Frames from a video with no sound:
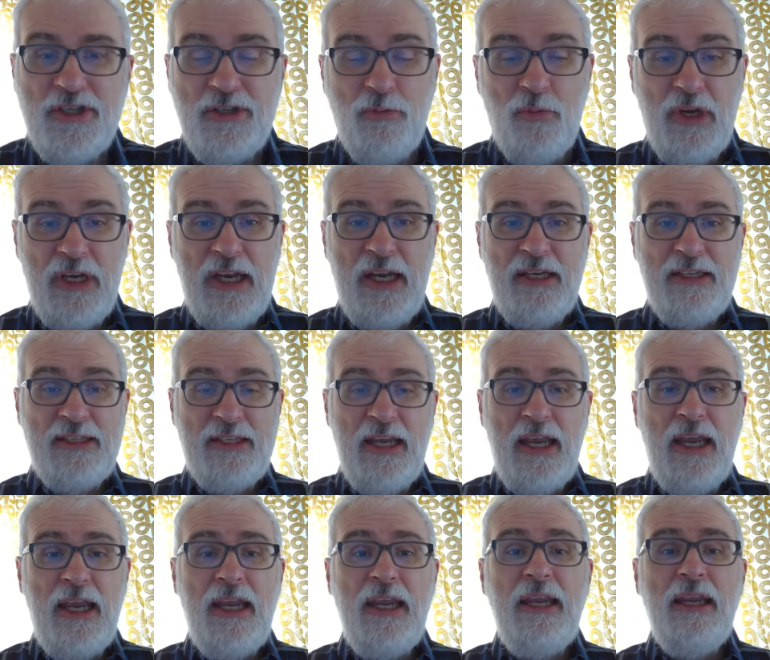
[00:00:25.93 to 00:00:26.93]
And when I
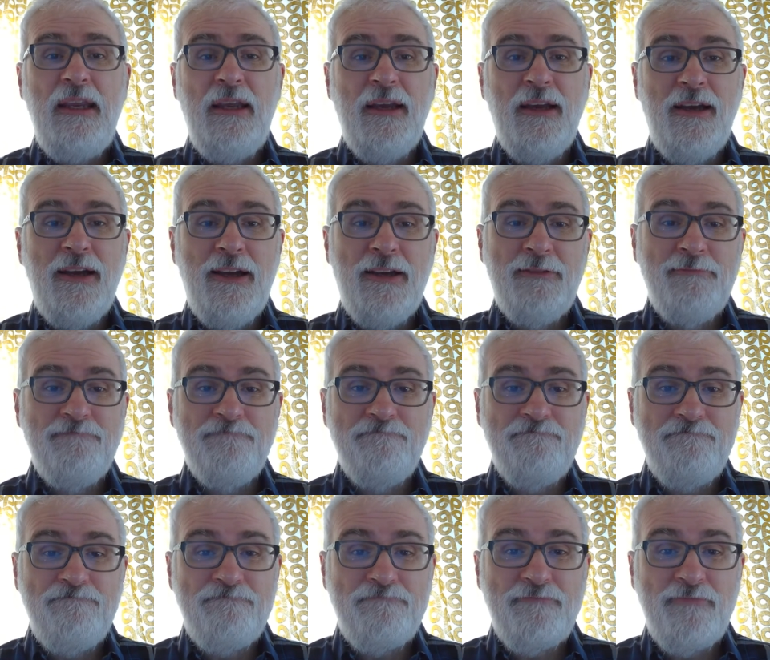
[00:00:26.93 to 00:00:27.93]
say
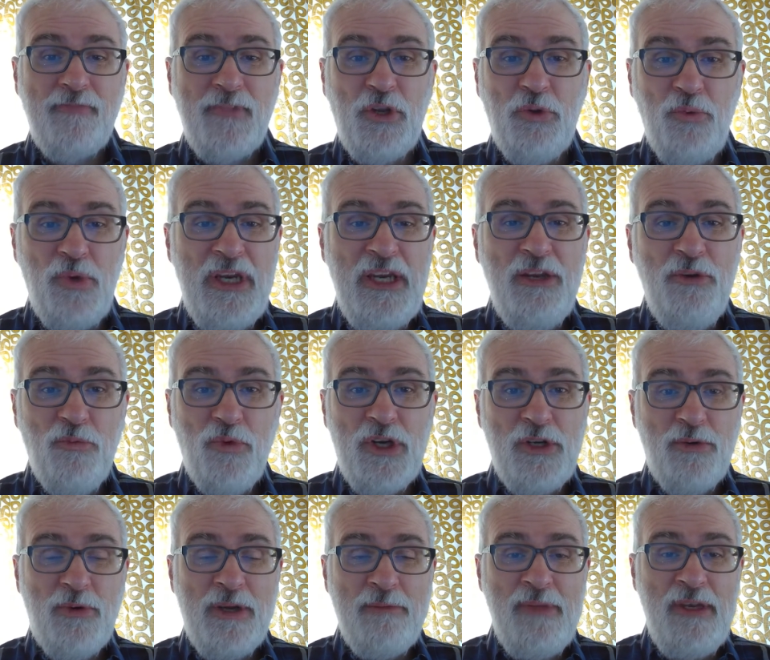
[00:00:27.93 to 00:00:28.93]
um, we, what
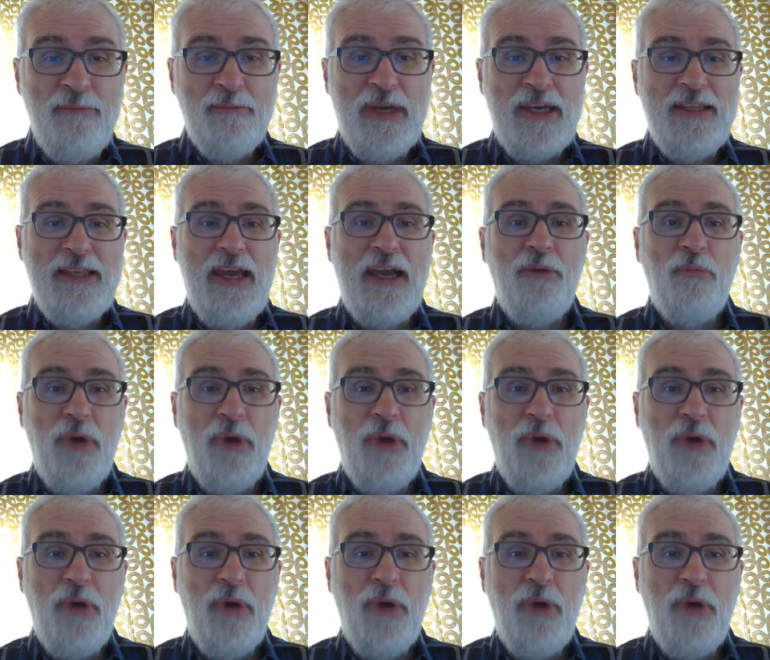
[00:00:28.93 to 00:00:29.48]
do I mean by that?